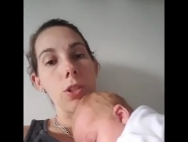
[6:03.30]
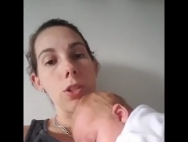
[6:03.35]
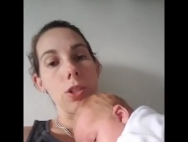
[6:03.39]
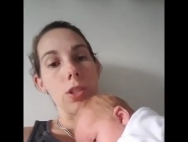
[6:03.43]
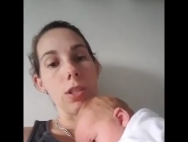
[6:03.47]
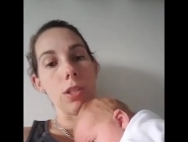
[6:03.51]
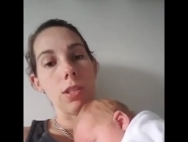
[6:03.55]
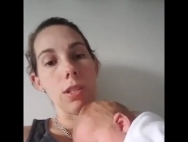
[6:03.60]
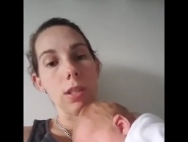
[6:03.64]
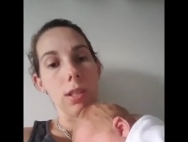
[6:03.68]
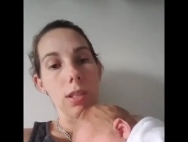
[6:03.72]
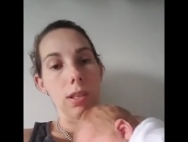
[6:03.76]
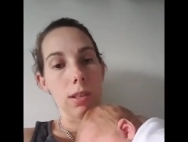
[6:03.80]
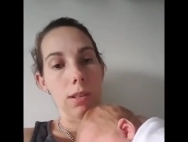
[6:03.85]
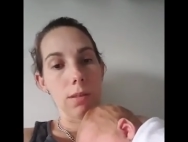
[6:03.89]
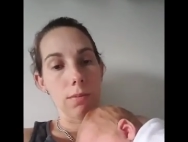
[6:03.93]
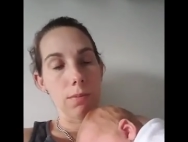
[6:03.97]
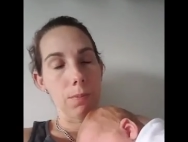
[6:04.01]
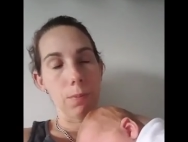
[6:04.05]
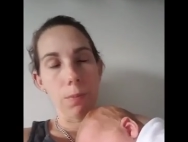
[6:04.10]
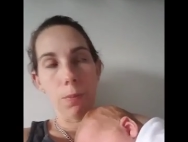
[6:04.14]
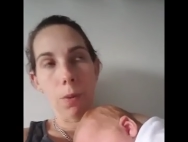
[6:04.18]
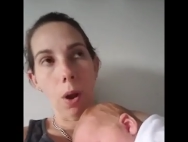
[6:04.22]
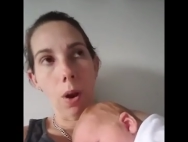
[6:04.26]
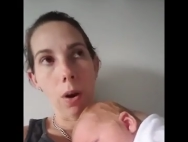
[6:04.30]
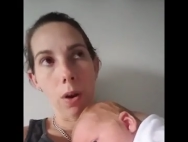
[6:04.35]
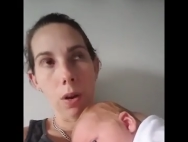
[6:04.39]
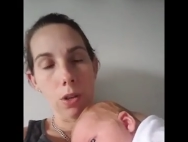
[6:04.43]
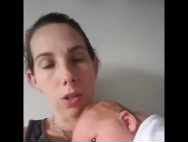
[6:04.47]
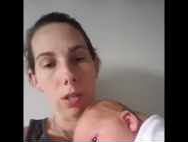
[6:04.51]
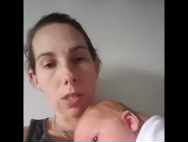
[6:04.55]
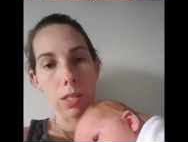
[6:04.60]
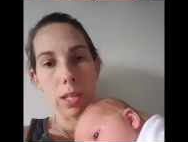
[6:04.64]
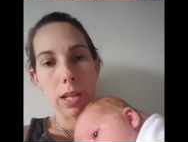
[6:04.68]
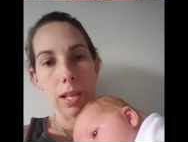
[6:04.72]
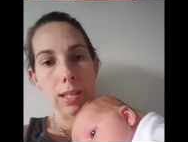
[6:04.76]
which is only
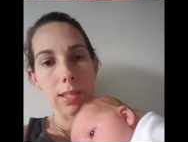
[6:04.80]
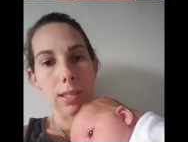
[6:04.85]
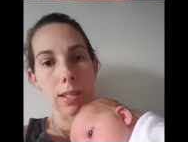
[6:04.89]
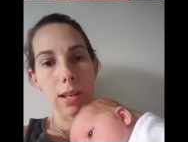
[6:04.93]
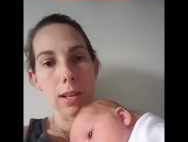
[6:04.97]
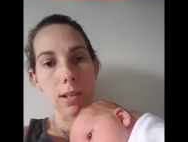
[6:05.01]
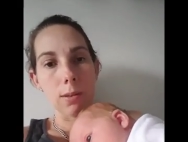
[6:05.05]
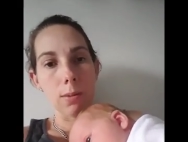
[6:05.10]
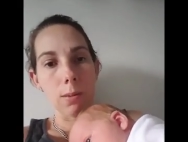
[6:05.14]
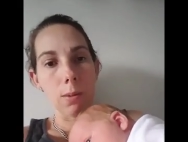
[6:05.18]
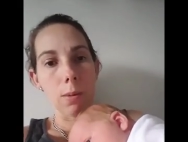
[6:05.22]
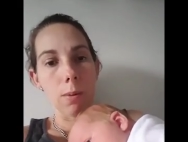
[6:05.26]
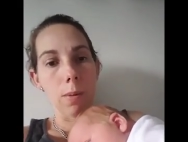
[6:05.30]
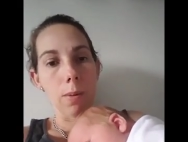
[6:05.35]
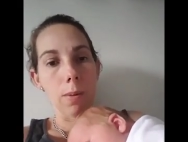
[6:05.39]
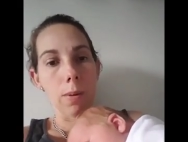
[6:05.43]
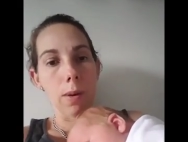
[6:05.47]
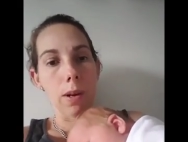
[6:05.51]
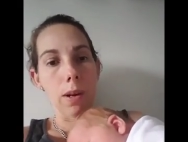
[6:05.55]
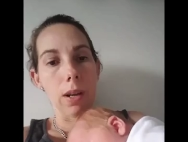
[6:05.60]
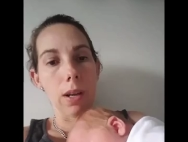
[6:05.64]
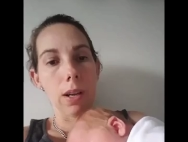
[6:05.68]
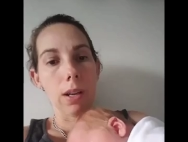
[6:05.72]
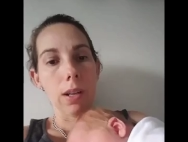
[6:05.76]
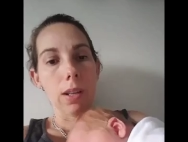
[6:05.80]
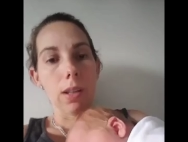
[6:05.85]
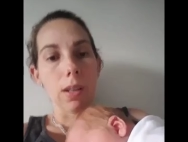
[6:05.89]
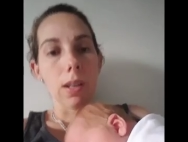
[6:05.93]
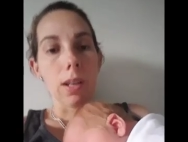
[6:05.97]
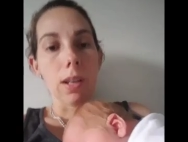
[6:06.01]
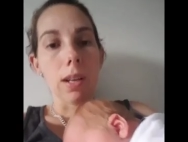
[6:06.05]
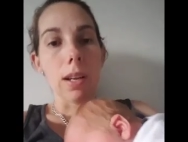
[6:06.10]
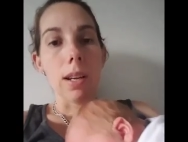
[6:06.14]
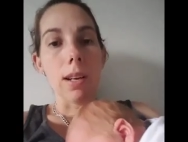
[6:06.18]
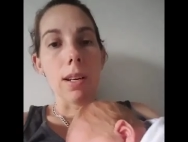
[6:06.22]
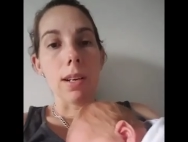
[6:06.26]
just downstairs from where we were,
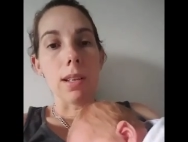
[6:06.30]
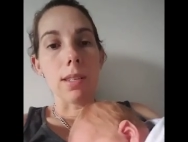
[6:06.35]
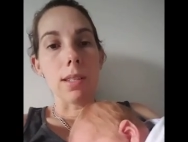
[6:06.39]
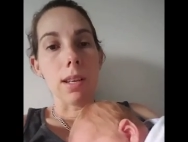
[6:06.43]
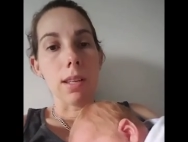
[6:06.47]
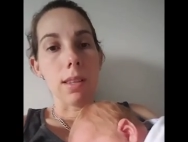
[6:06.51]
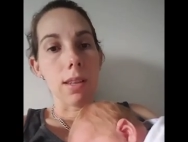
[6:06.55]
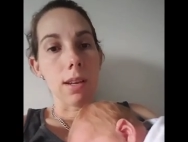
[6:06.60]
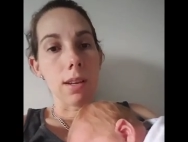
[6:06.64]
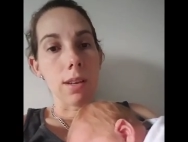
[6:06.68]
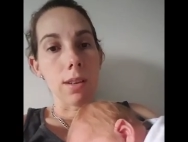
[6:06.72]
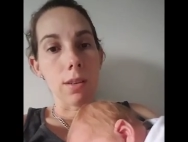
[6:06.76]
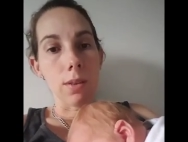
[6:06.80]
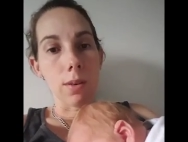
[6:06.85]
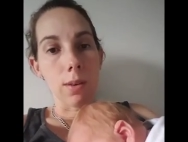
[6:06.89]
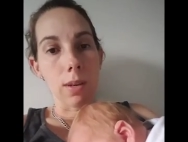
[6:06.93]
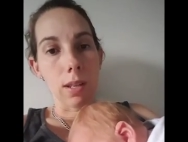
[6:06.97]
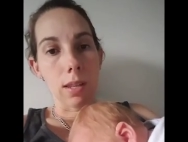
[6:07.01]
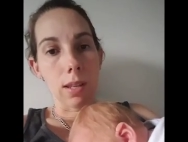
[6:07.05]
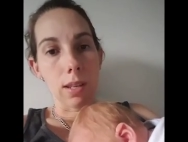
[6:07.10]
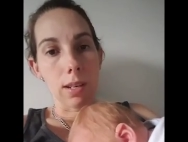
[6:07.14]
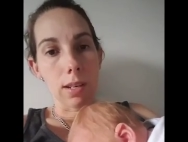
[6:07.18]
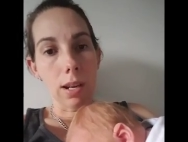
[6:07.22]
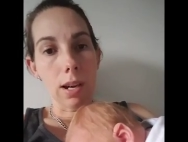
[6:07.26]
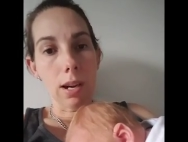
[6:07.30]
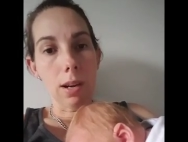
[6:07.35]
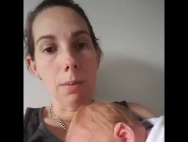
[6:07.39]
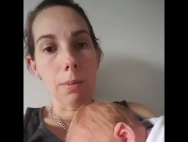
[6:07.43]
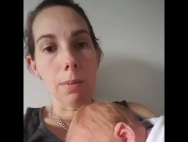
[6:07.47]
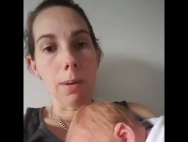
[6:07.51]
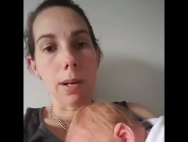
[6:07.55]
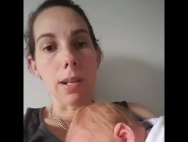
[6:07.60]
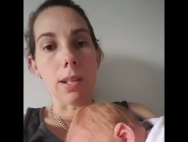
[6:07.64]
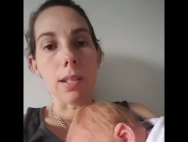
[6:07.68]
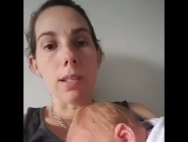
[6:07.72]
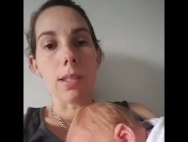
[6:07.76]
to see if they could do anything to
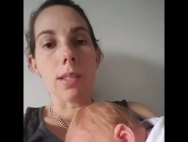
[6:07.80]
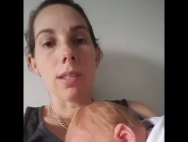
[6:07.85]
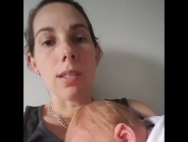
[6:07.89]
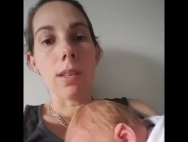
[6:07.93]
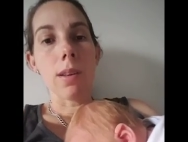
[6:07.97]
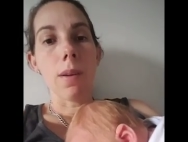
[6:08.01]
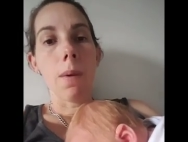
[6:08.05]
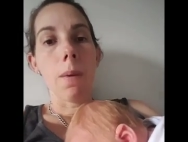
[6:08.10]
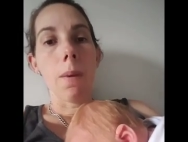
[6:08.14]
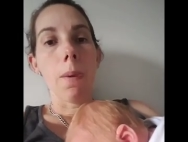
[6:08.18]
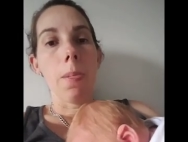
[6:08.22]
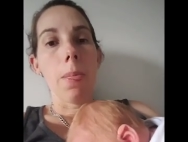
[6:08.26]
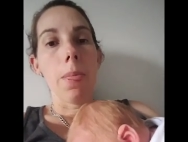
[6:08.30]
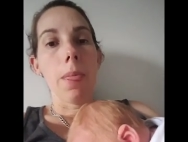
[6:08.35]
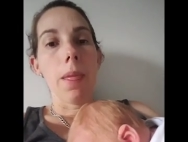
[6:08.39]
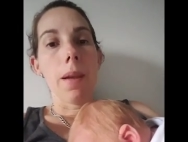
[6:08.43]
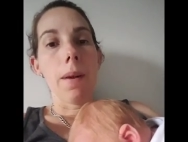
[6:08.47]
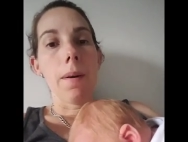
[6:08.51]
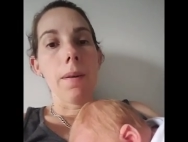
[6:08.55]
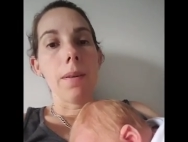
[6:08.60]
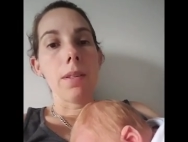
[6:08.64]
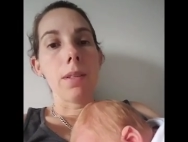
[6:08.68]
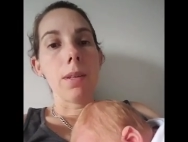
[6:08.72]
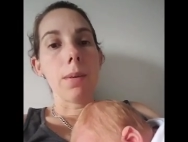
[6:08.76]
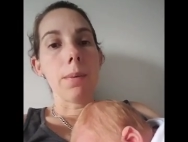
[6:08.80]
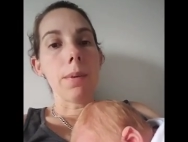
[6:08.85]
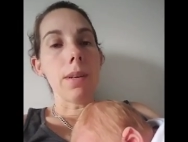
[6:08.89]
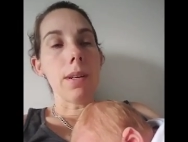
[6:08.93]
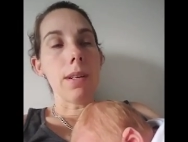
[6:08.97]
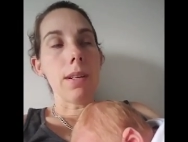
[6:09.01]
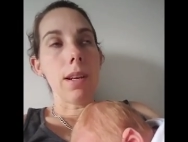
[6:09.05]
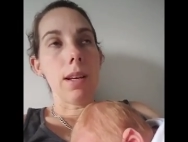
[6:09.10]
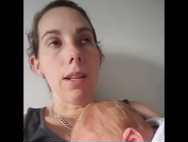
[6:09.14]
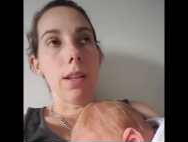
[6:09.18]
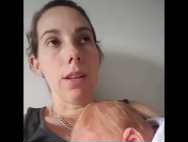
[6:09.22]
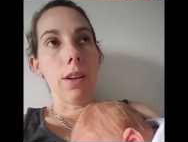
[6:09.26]
help us. So when we
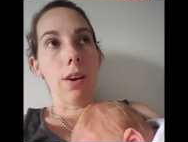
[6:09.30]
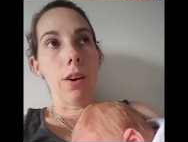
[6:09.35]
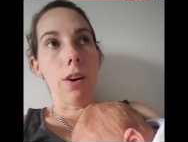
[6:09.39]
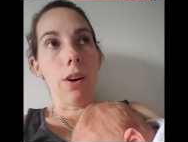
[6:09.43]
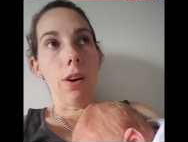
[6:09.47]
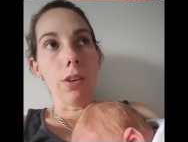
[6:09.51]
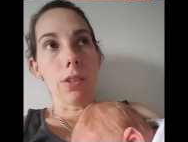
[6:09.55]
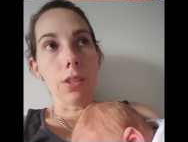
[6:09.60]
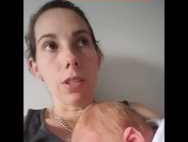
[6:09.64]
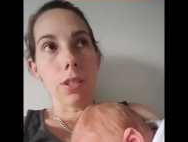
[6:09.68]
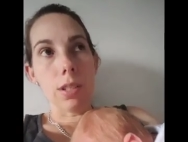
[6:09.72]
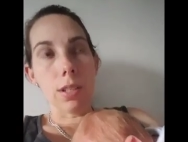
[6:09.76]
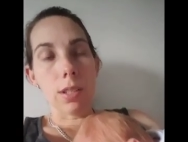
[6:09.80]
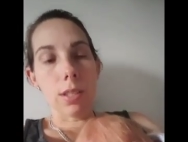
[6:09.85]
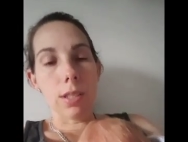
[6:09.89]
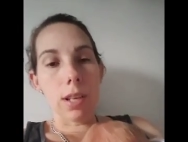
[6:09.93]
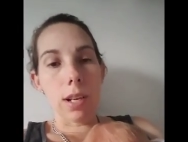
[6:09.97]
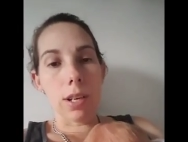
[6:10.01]
got down there, her oxygen